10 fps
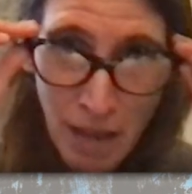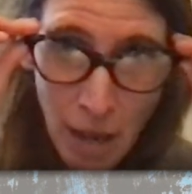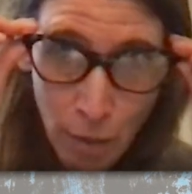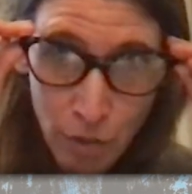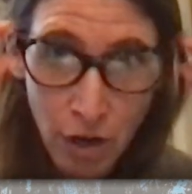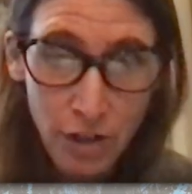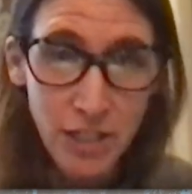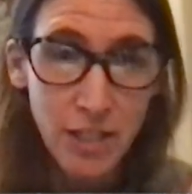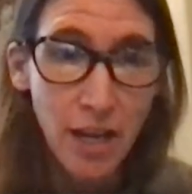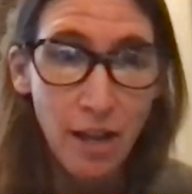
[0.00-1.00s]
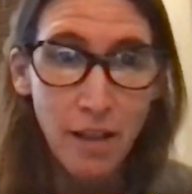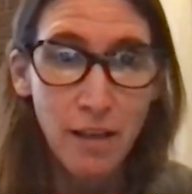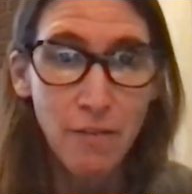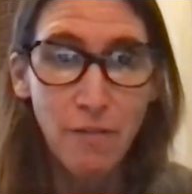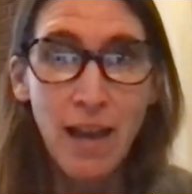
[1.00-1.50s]
it was hard to tell
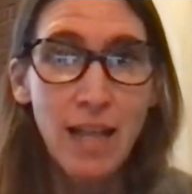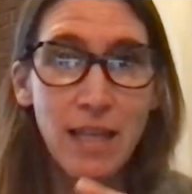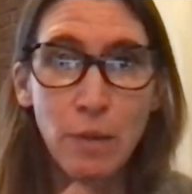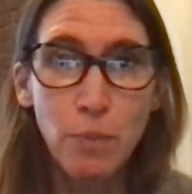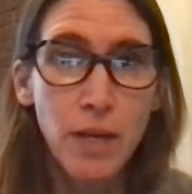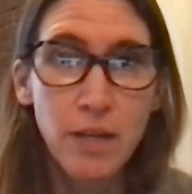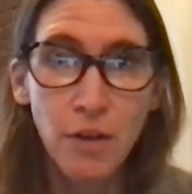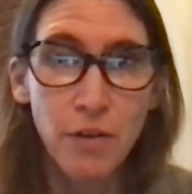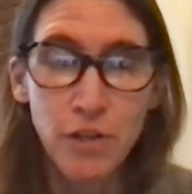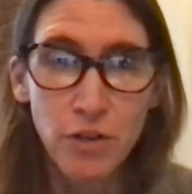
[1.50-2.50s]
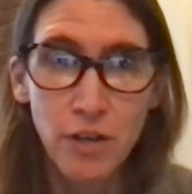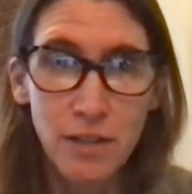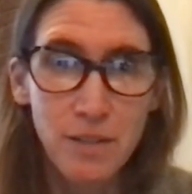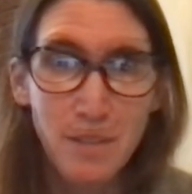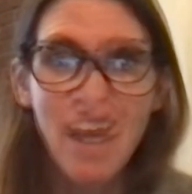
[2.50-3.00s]
if anything piqued their
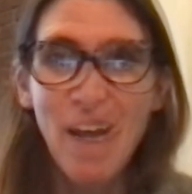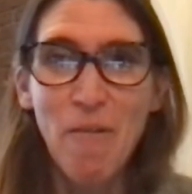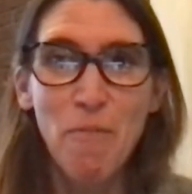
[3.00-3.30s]
interest um, yeah.